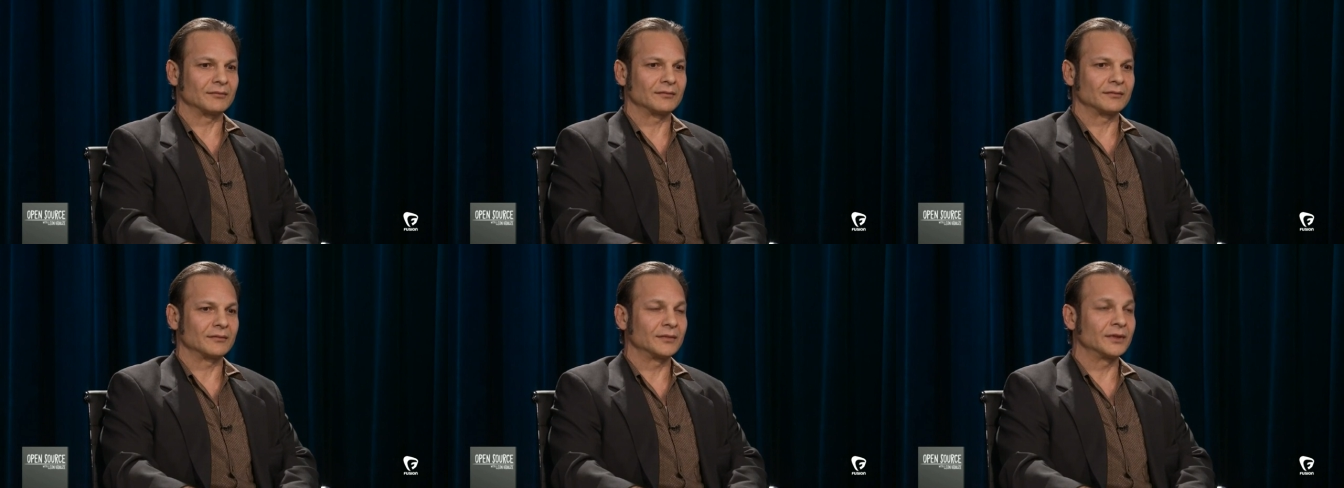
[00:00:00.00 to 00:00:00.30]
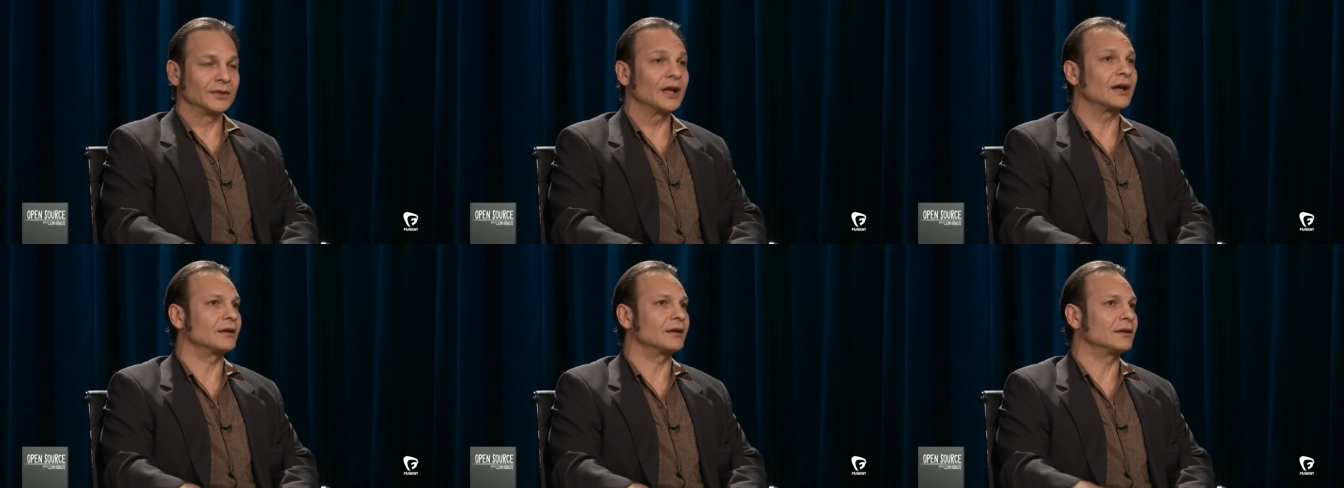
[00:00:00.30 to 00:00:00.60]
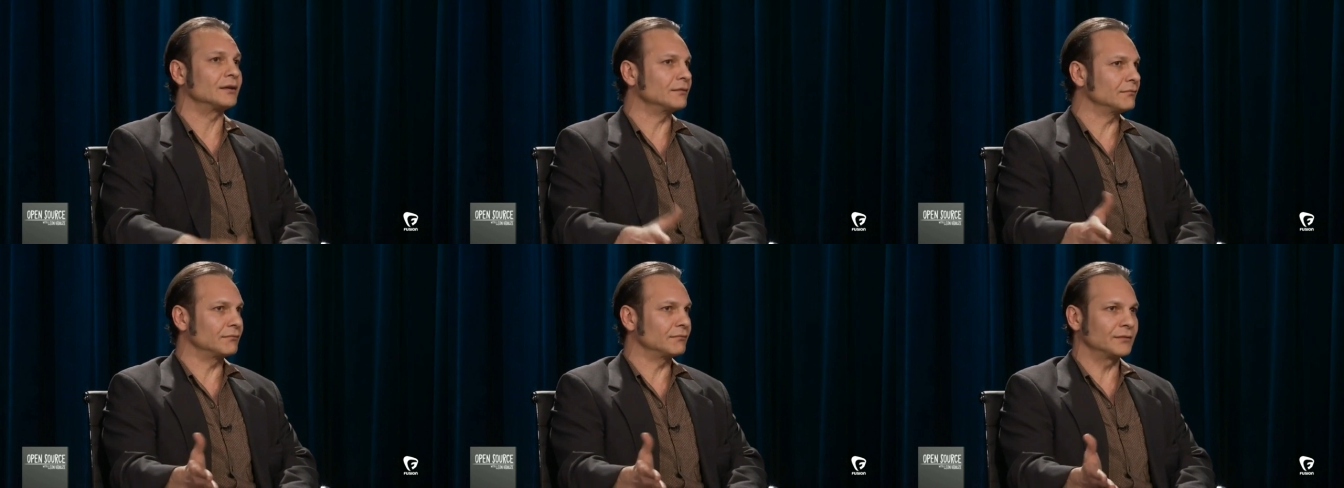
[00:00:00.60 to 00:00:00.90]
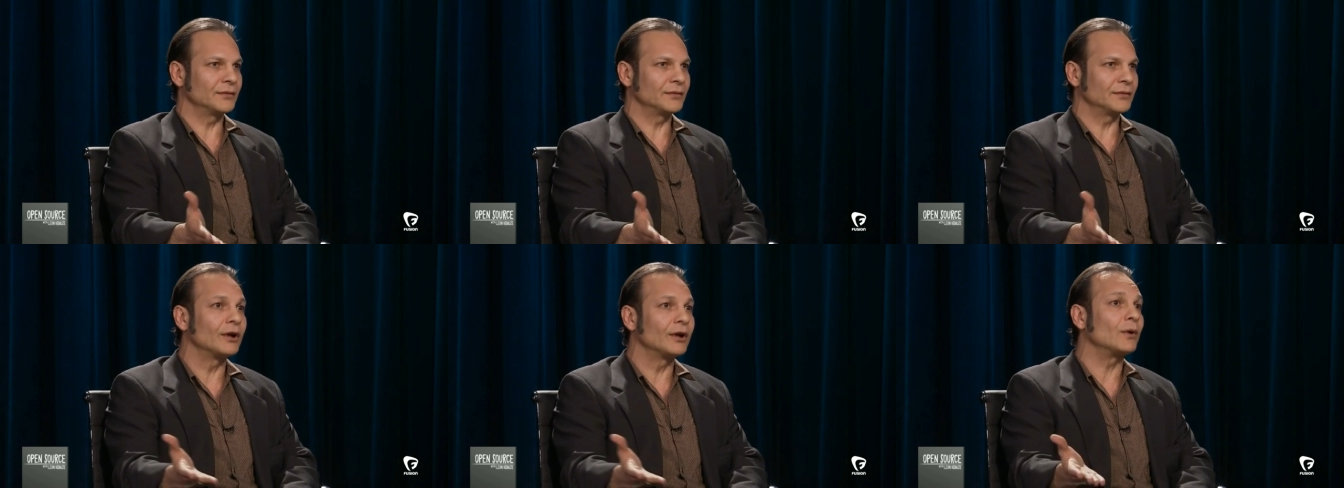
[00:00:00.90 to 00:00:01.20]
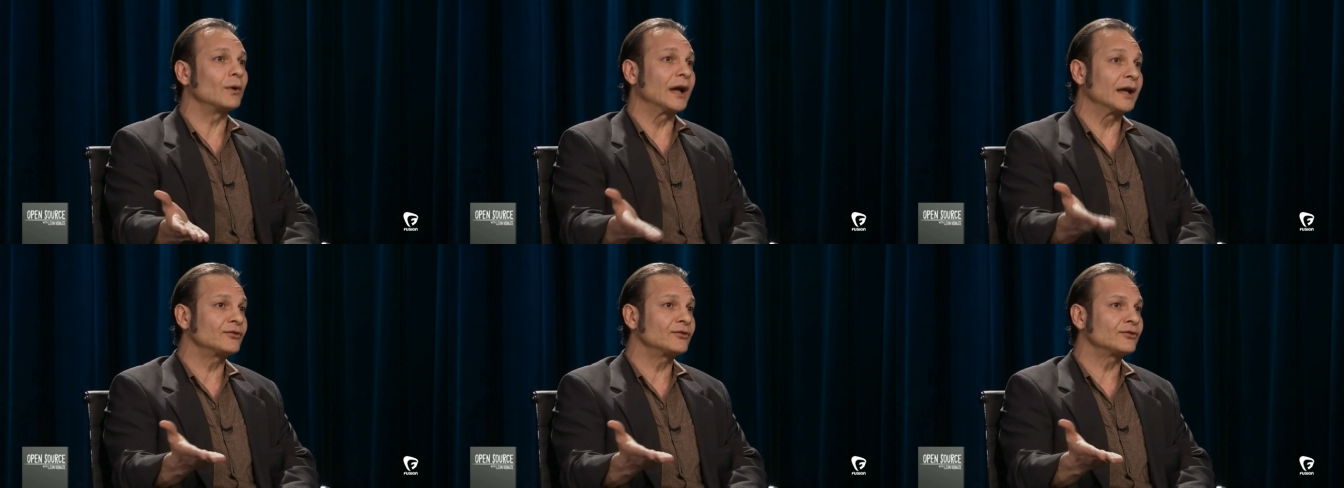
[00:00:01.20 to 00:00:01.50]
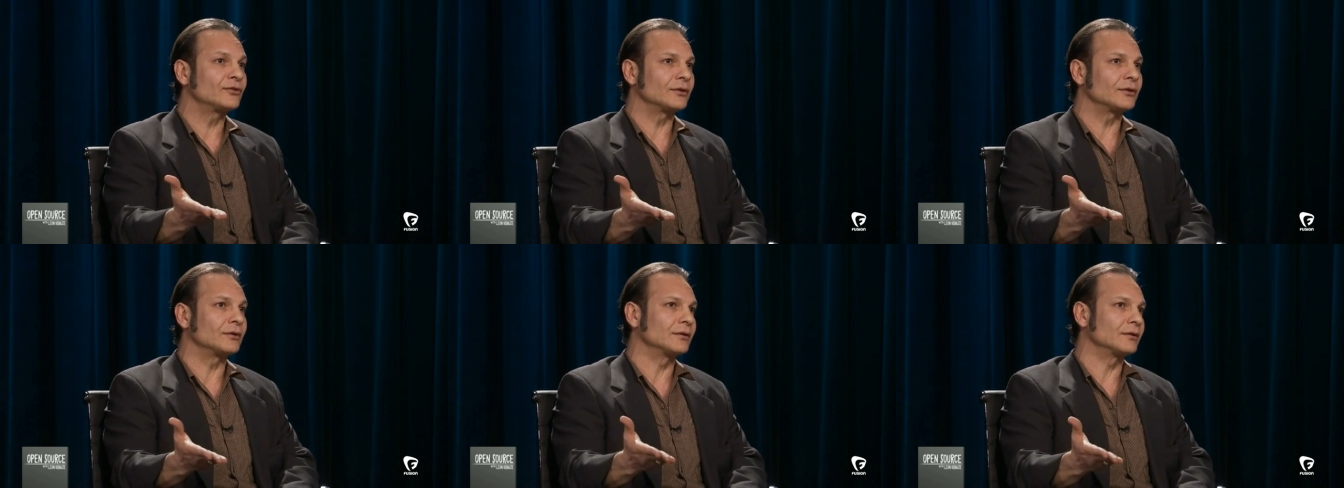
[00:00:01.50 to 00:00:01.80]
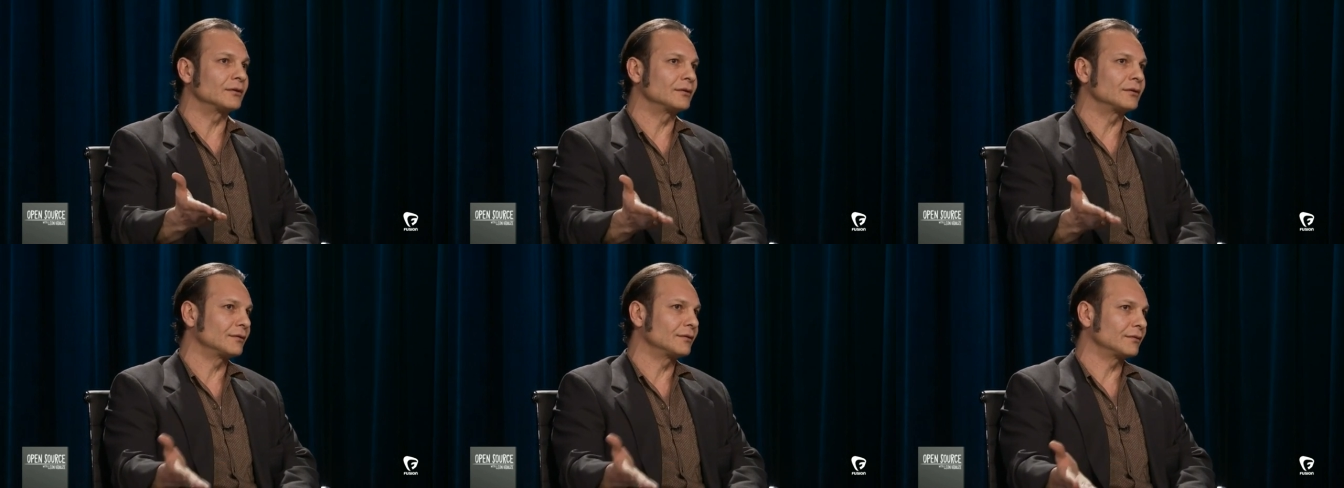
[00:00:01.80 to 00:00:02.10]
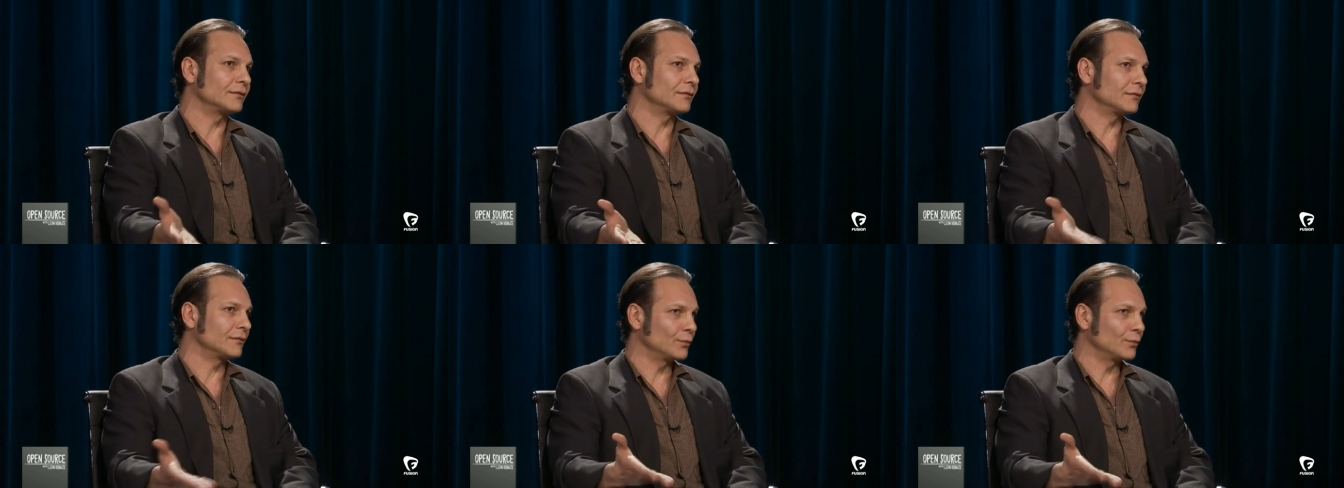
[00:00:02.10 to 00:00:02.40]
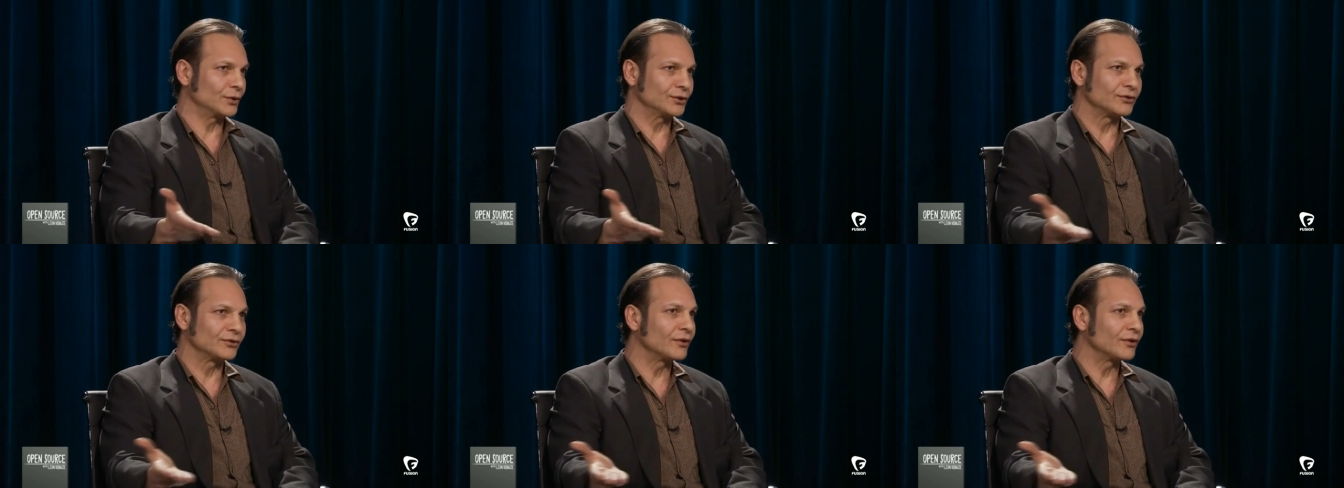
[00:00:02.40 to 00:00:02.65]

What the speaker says: and Esther, which